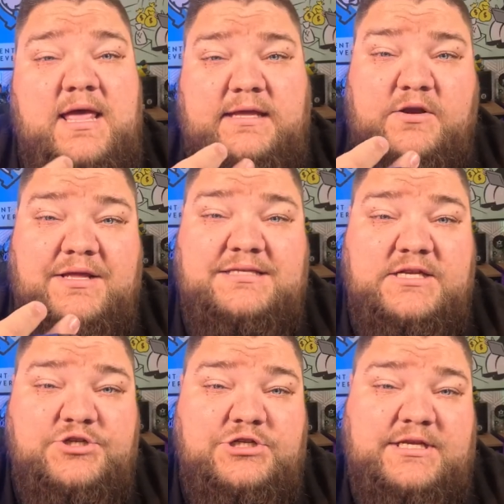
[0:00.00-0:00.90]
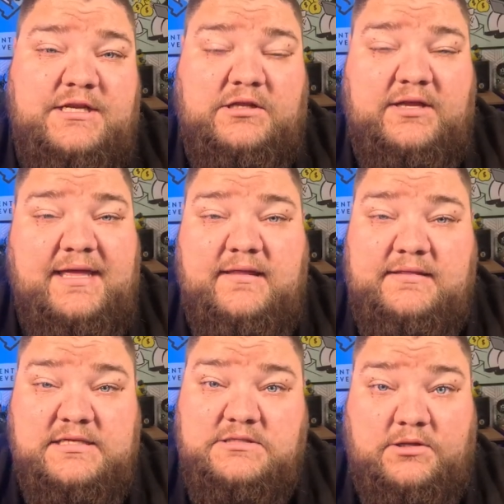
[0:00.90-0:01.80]
you know, it's interesting to look at
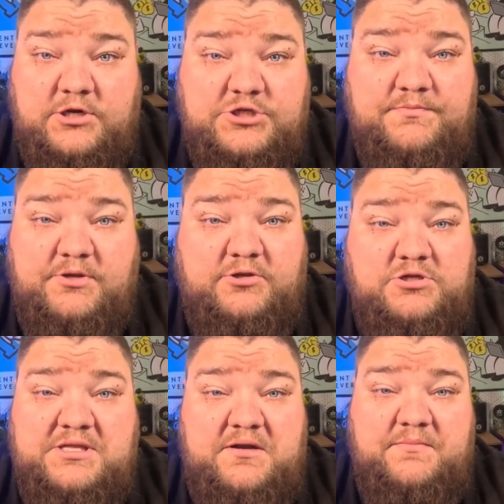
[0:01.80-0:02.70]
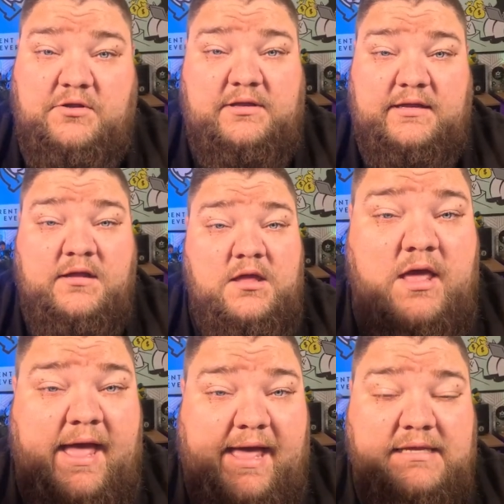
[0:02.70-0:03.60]
these larger builders that are building
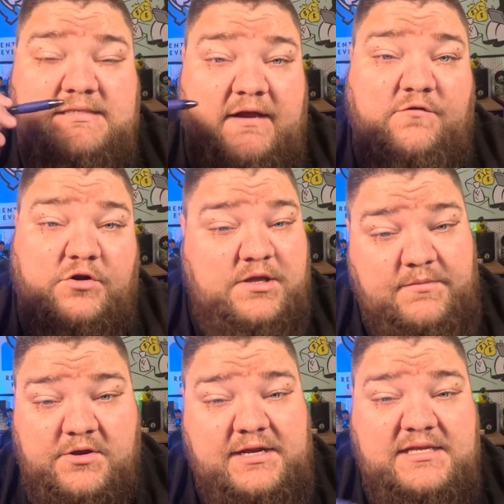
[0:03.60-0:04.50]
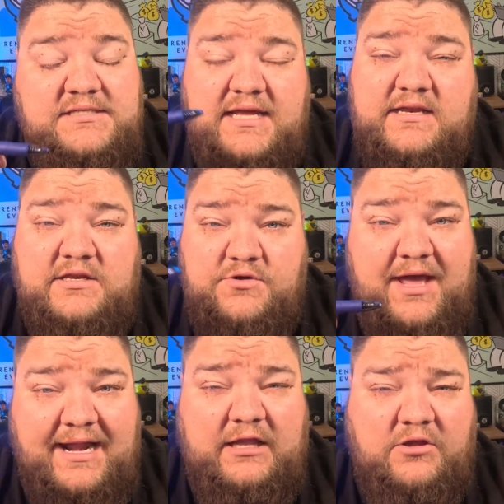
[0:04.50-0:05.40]
uh, several communities and you
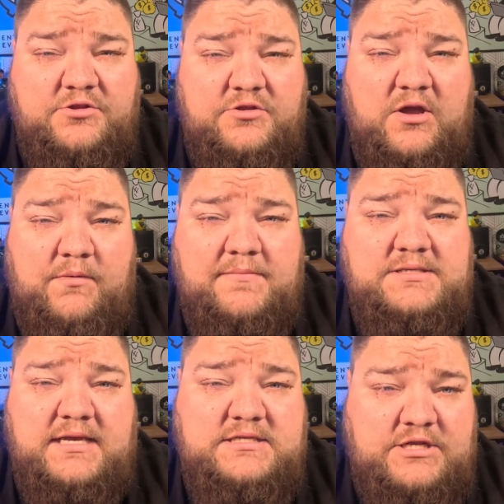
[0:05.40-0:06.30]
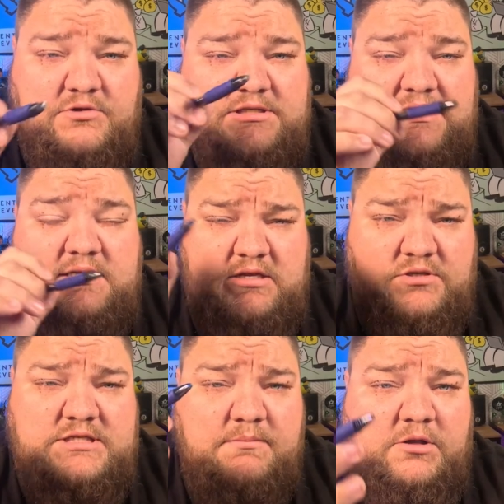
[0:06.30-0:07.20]
kind of look through their websites and you see, you know,
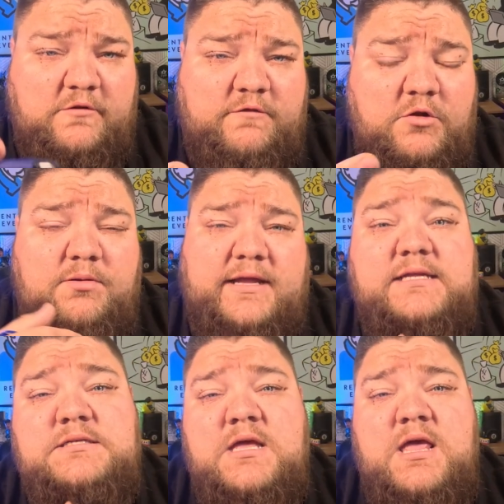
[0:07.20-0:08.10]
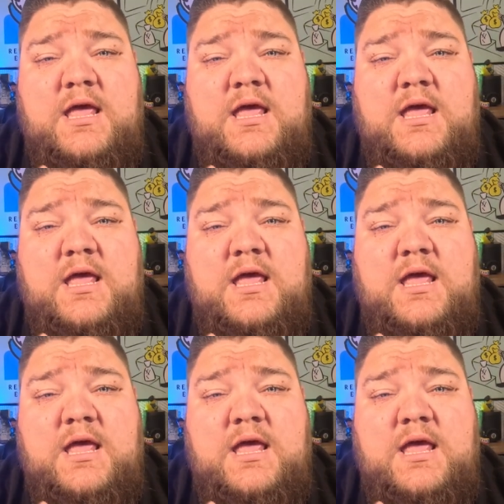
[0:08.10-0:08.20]
similar floor plans.